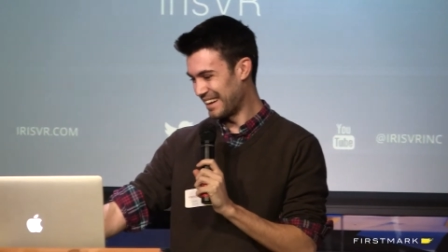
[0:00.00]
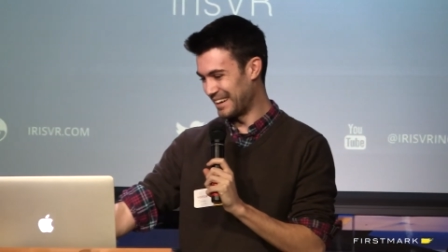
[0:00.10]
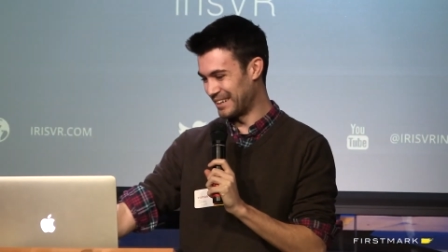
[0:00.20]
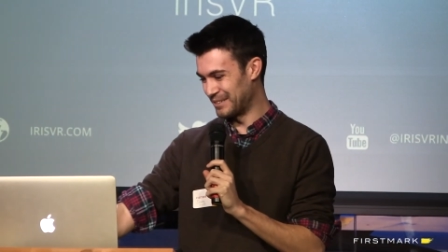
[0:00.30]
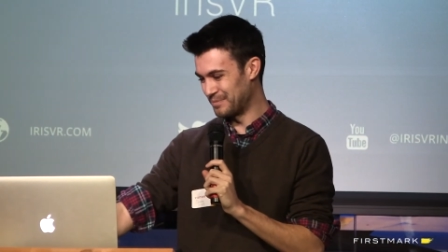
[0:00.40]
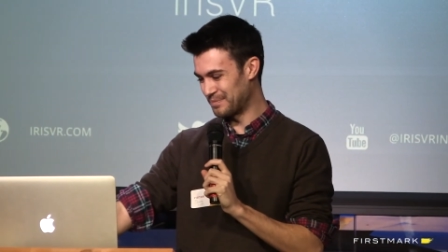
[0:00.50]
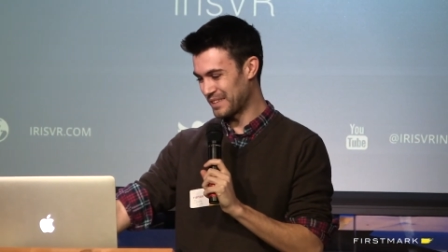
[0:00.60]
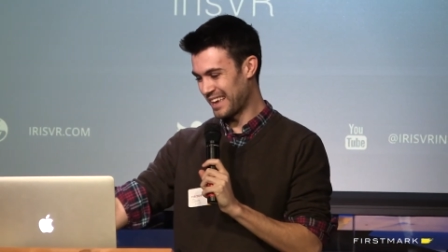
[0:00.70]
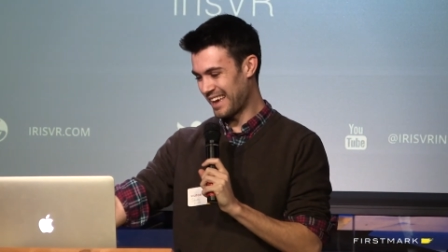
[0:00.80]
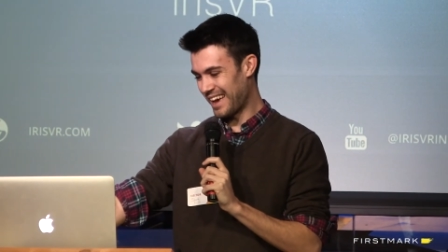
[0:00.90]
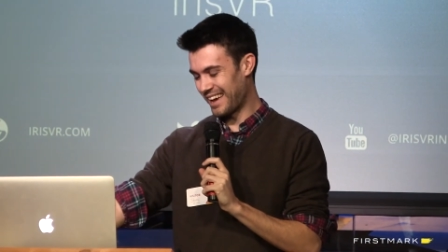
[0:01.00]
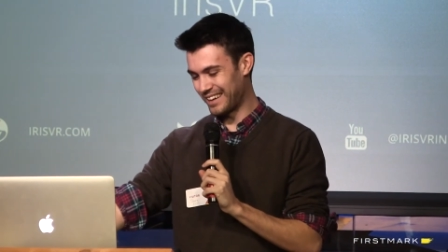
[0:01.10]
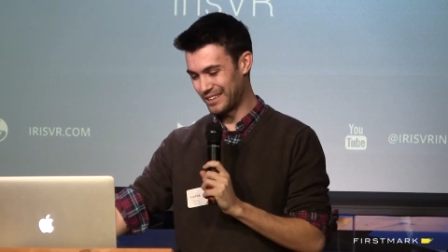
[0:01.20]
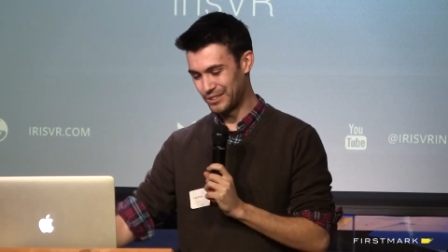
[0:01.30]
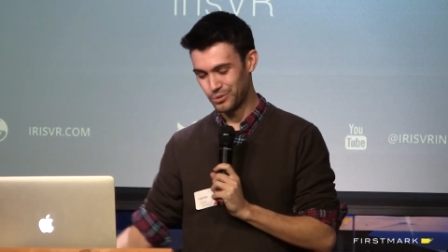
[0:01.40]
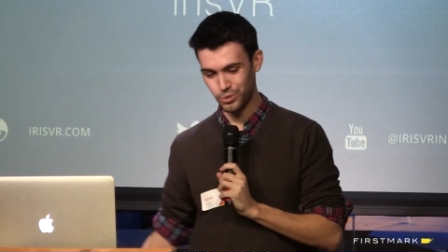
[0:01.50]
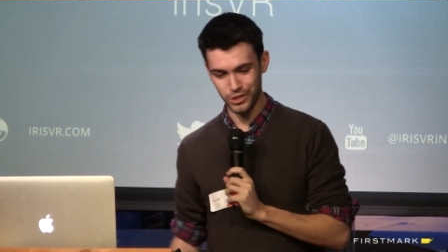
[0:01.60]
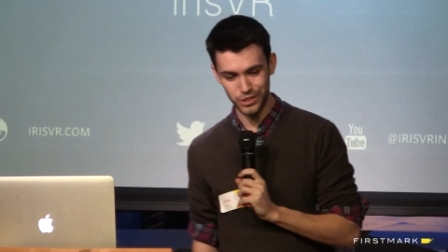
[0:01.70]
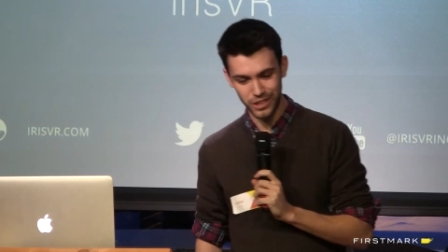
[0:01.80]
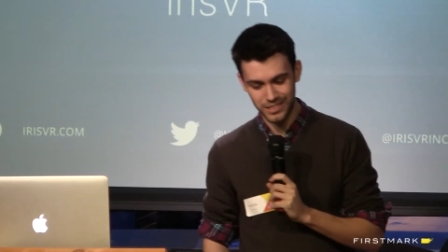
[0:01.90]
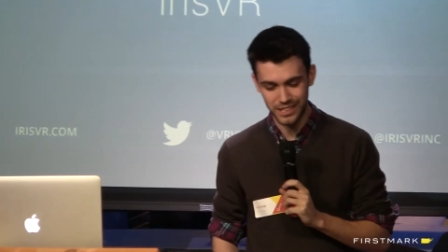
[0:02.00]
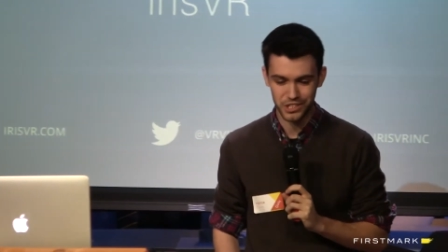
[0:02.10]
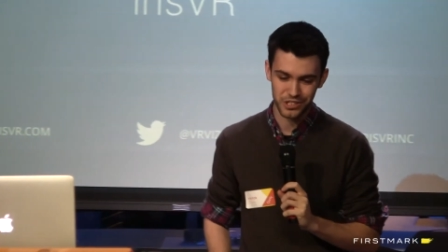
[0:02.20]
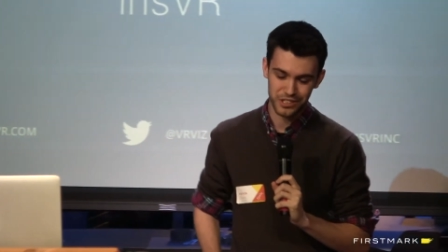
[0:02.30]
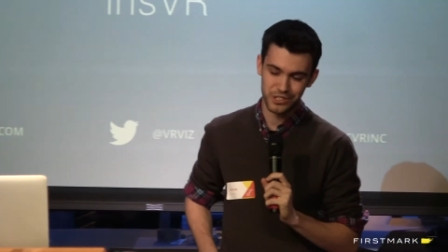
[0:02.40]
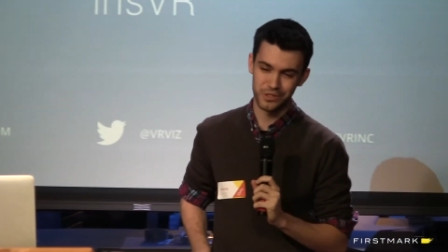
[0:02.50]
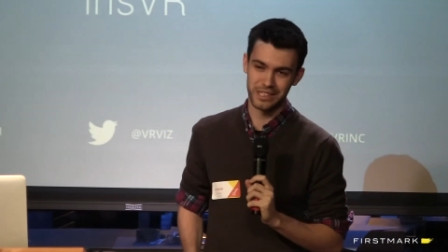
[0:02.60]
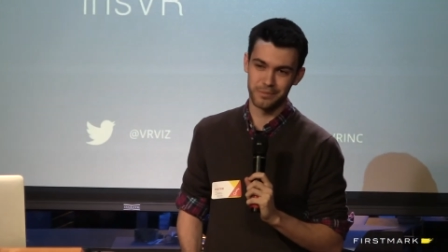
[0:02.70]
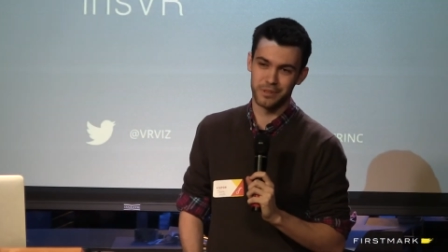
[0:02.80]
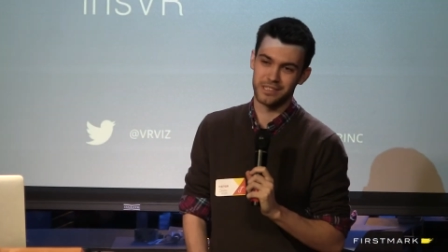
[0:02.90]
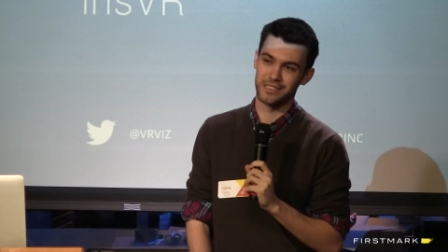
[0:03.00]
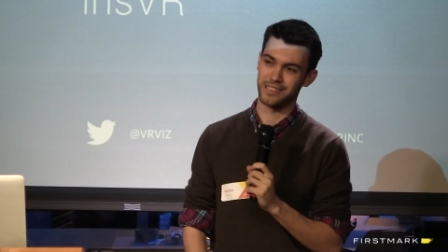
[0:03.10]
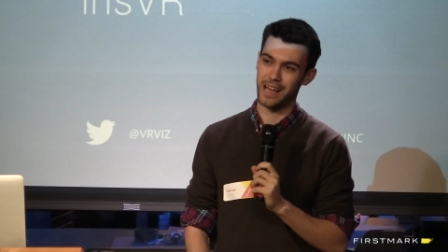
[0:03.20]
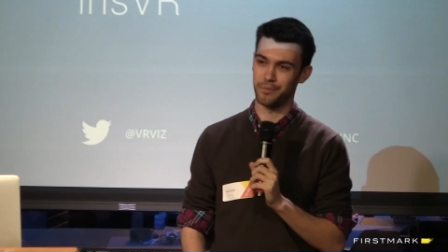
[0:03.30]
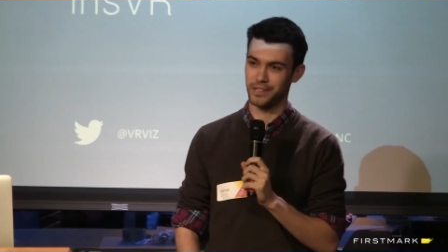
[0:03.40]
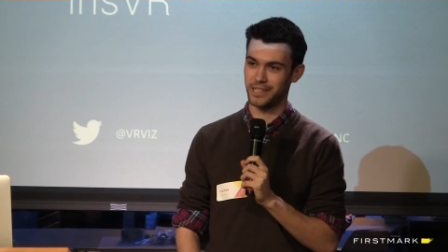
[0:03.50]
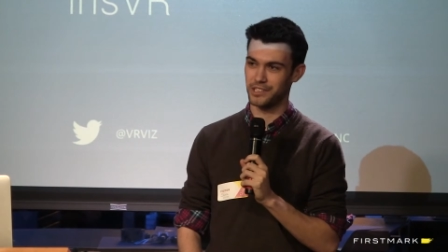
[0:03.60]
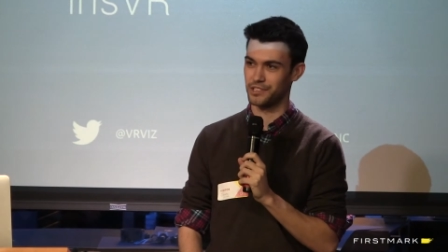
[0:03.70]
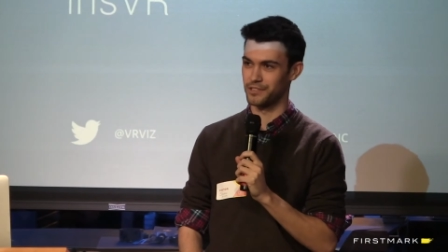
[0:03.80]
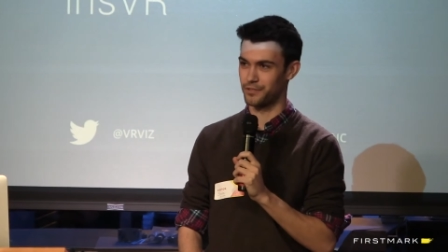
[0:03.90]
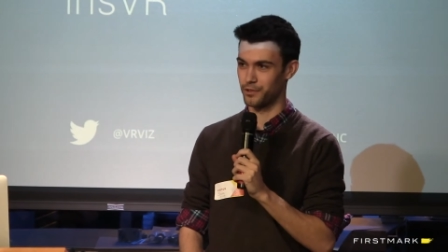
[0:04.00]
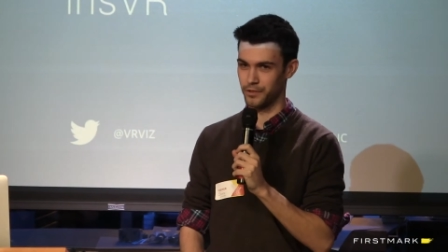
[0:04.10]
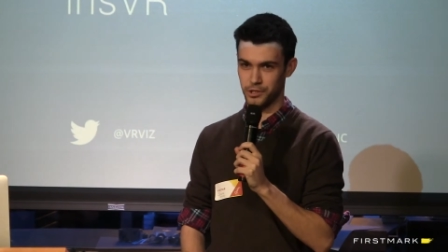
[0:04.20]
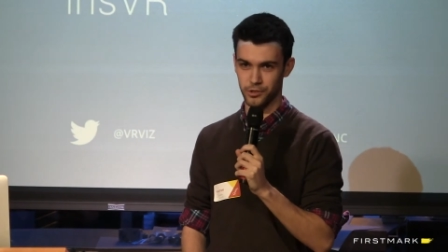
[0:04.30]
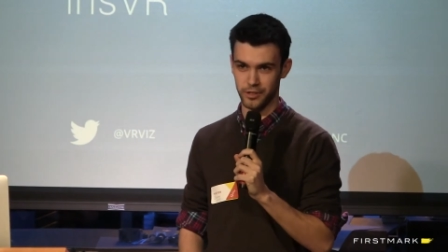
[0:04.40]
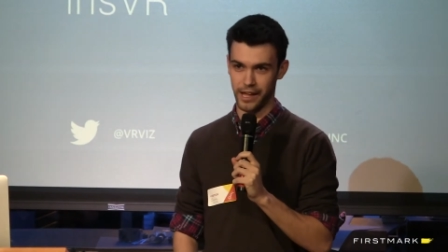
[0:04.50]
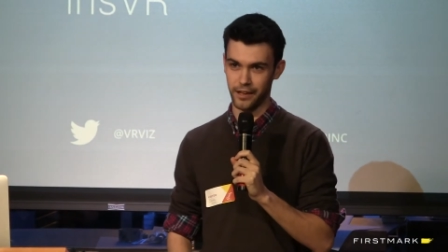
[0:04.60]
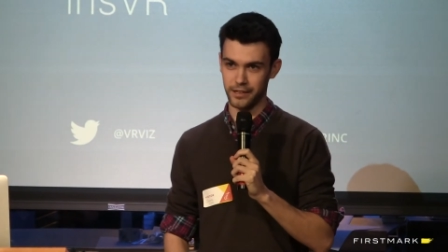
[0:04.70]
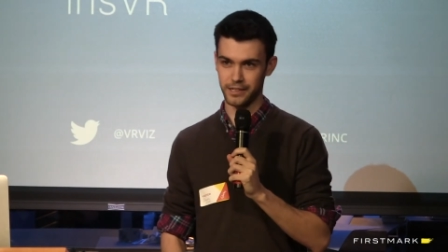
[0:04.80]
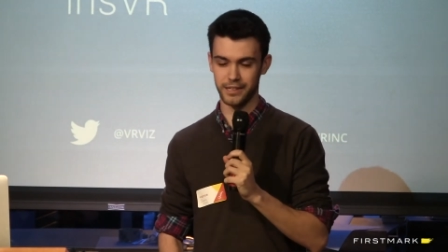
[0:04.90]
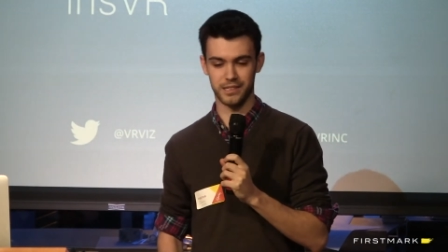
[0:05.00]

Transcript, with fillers: um, and we're essentially doing business applications for virtual reality.